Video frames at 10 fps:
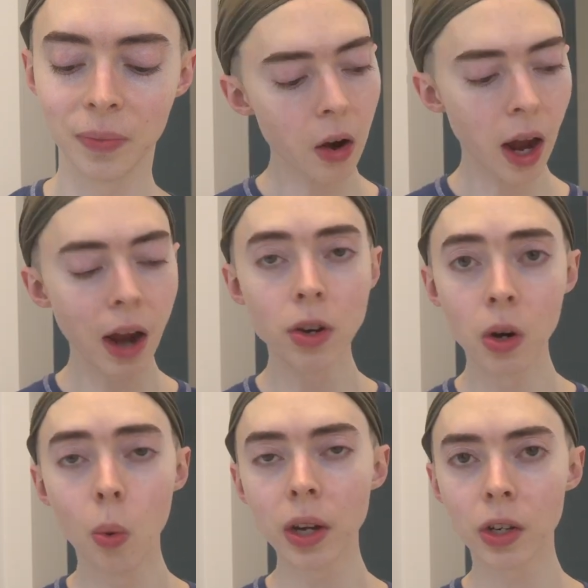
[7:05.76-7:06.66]
Okay, I
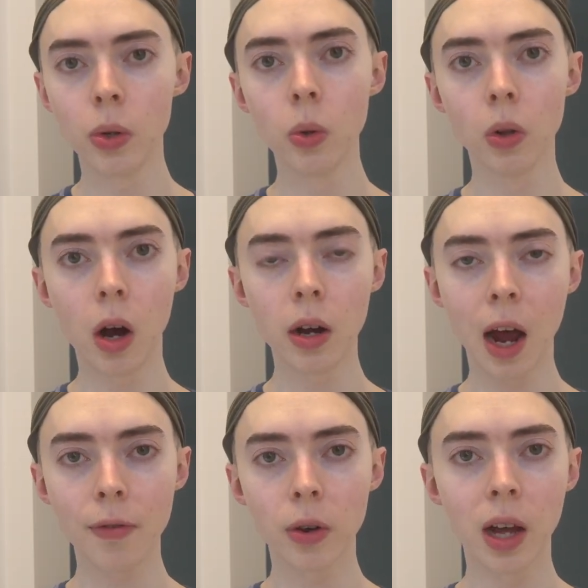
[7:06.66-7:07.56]
don't wait too long
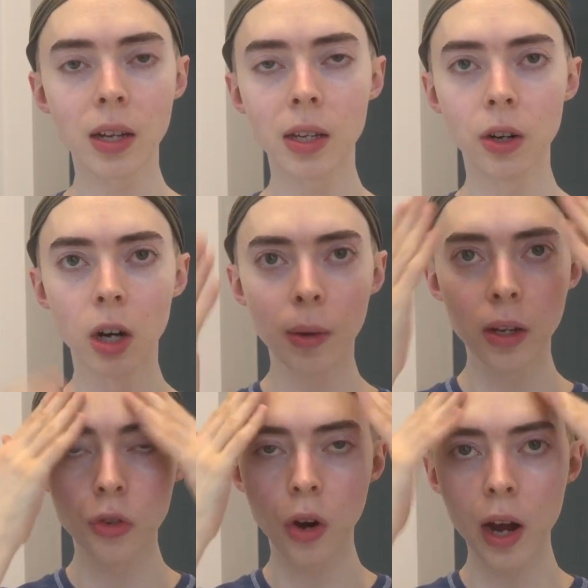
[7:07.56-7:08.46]
after that serum
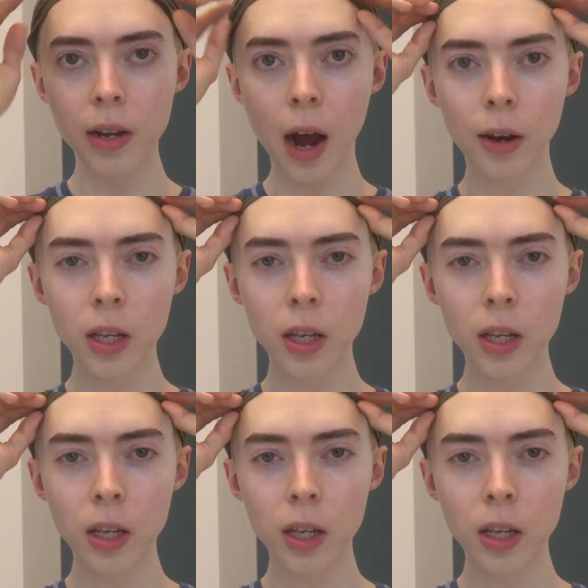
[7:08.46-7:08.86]
has dried down.